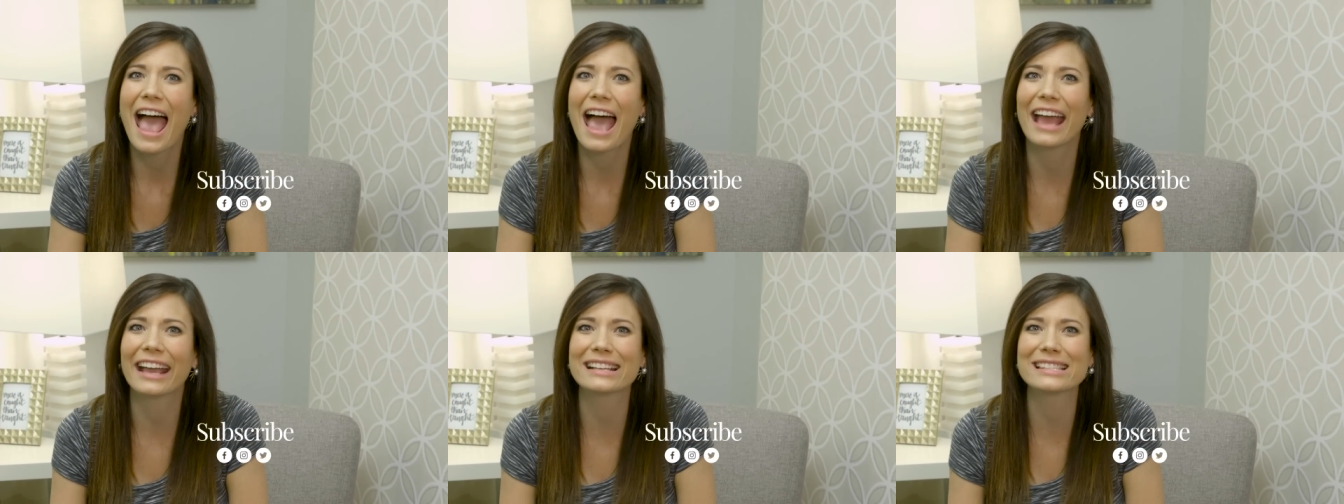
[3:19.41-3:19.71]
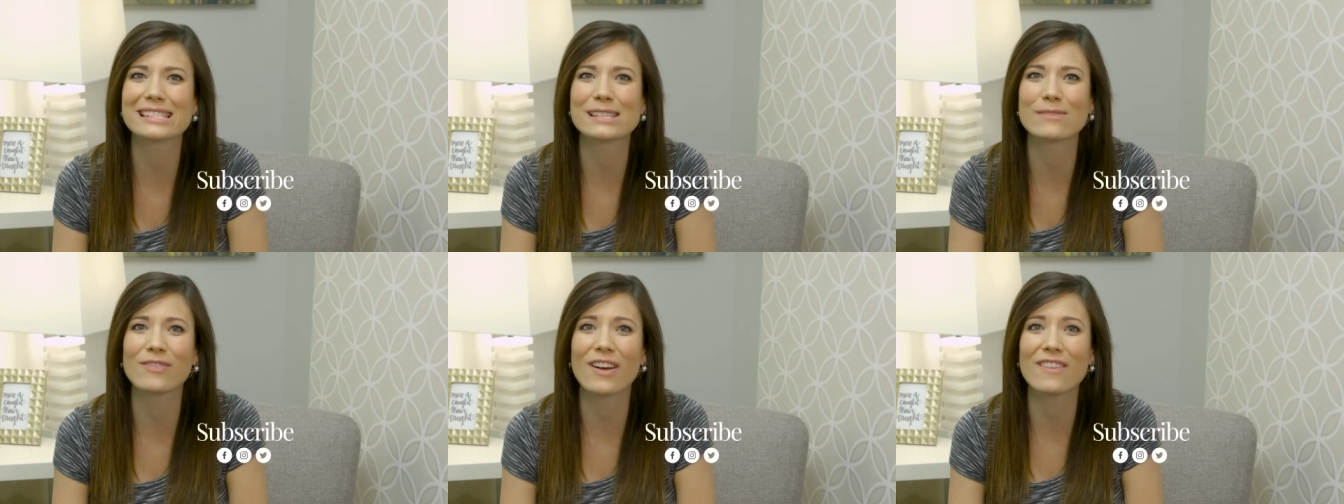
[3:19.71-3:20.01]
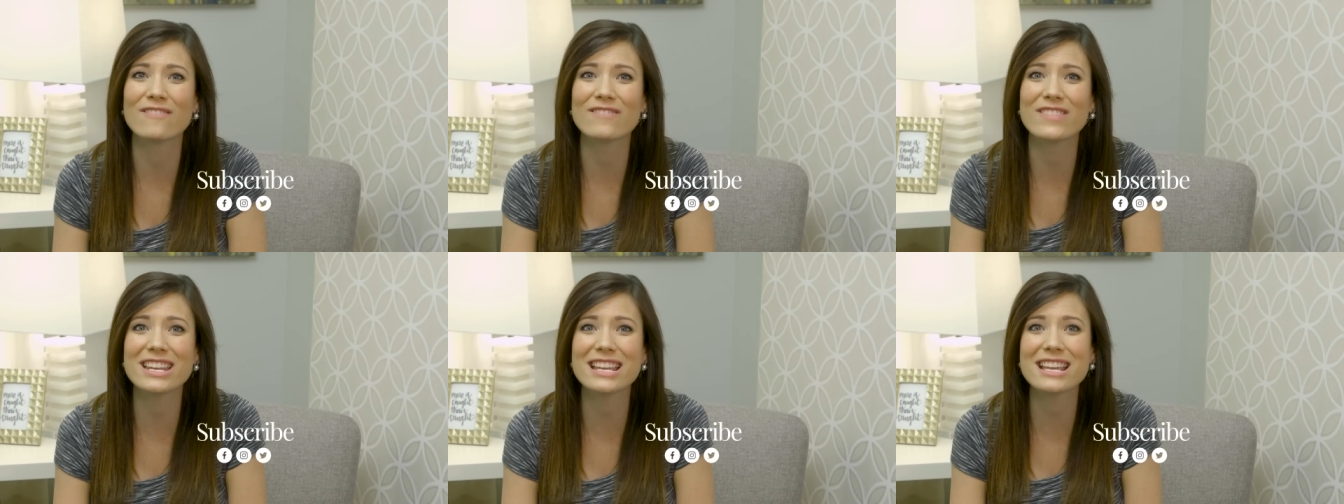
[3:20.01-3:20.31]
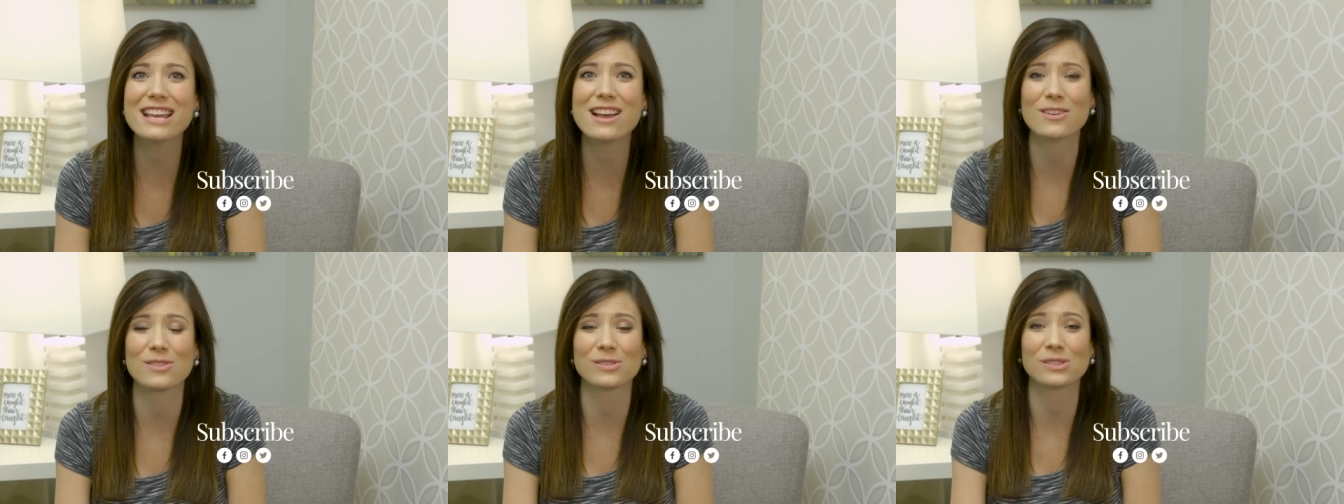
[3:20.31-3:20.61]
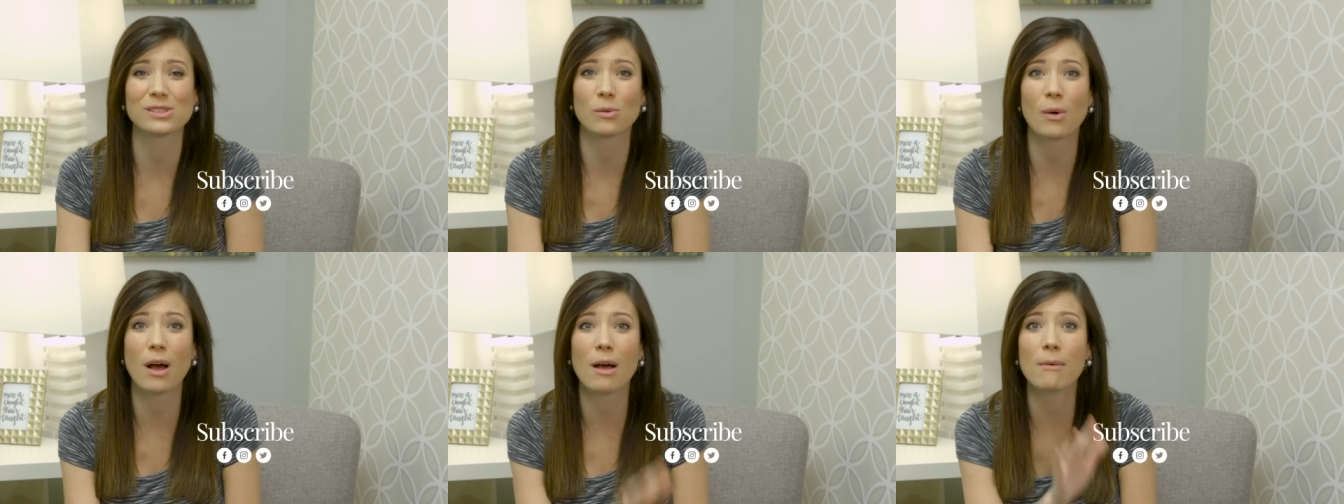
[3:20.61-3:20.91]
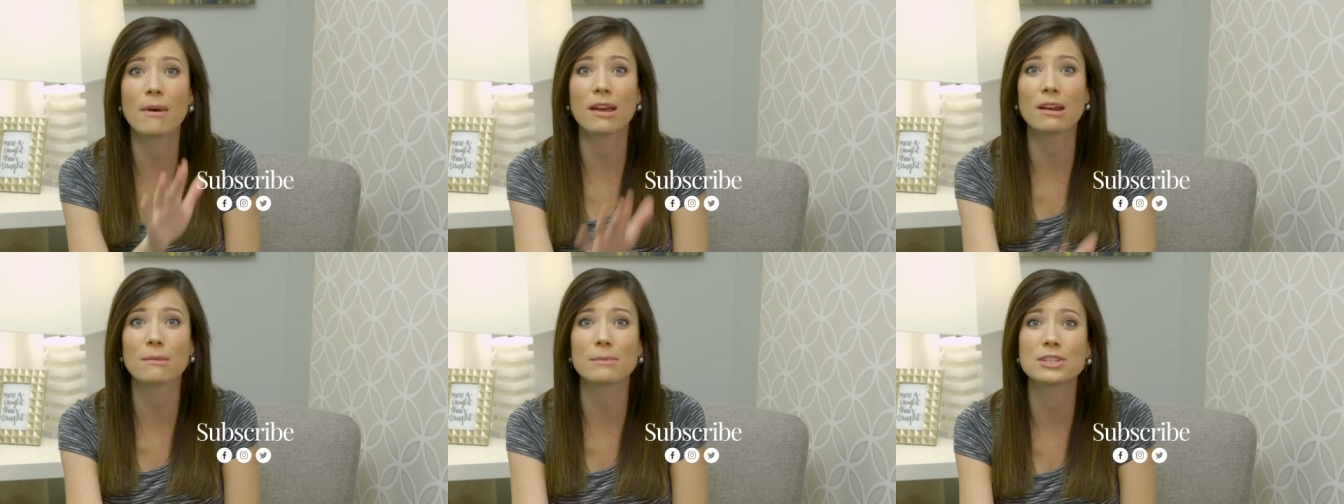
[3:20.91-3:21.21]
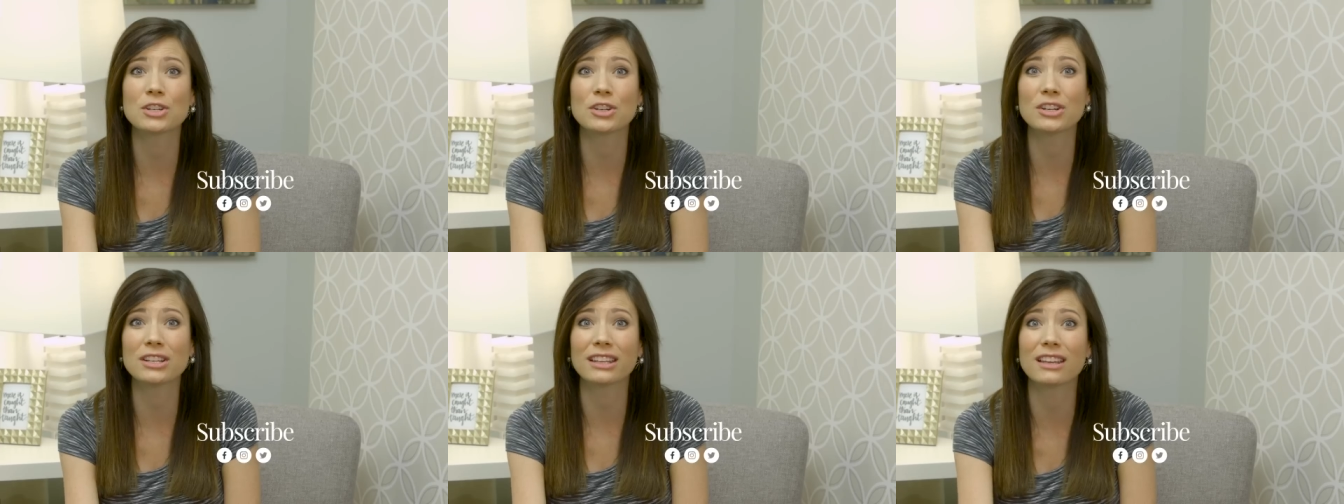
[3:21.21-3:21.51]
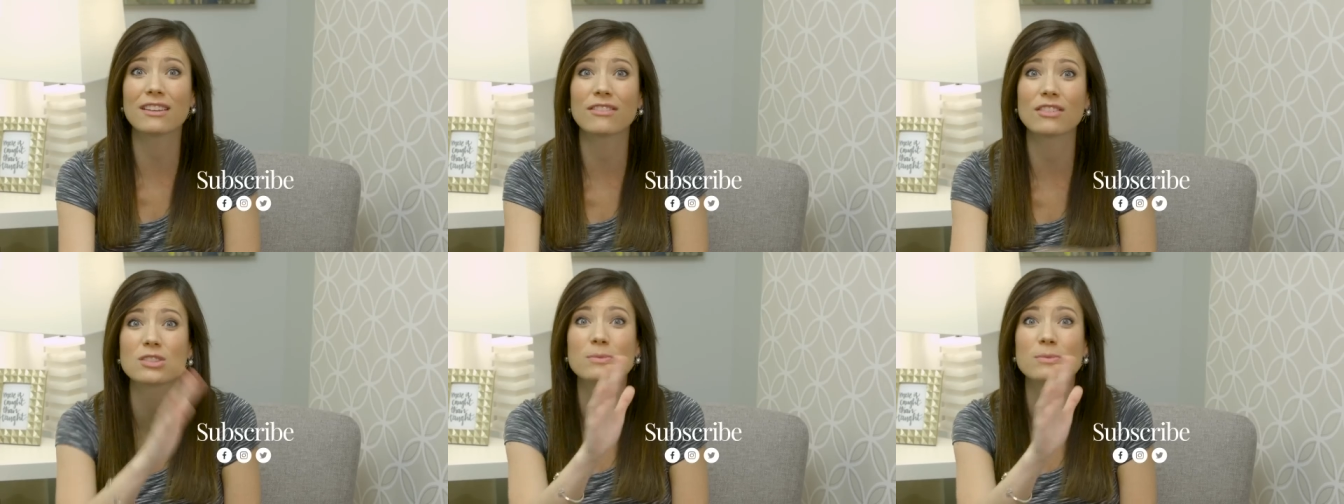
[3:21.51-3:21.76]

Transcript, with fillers: and get some fun videos. So while I'm out on maternity leave,